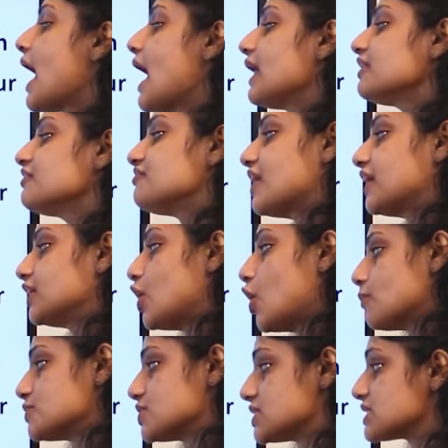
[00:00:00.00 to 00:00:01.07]
And the final
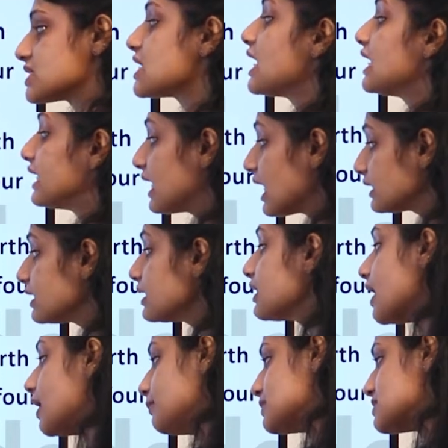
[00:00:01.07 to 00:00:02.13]
option is nothing
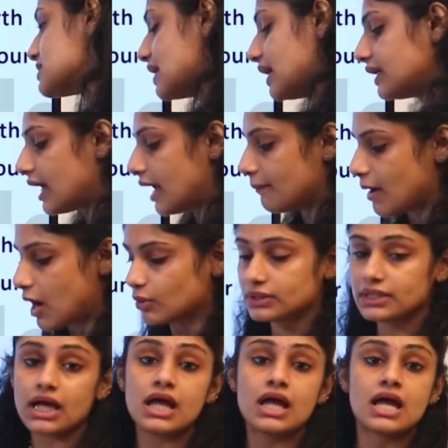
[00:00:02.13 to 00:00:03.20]
can be said about
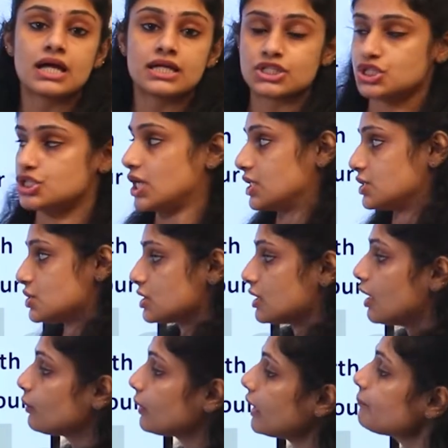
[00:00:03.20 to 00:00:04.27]
the change.
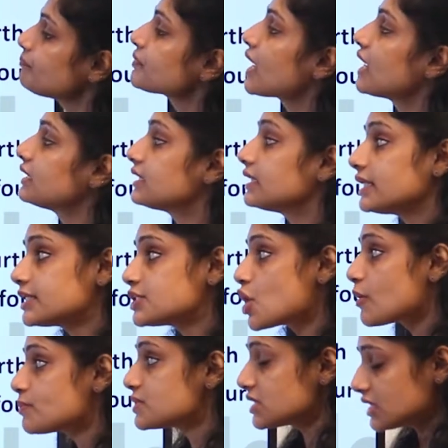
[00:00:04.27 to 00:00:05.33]
Okay. And the correct
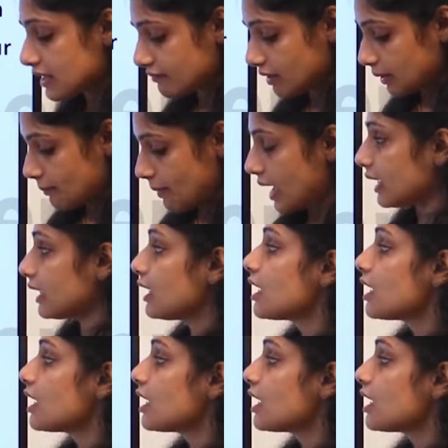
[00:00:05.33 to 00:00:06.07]
option given by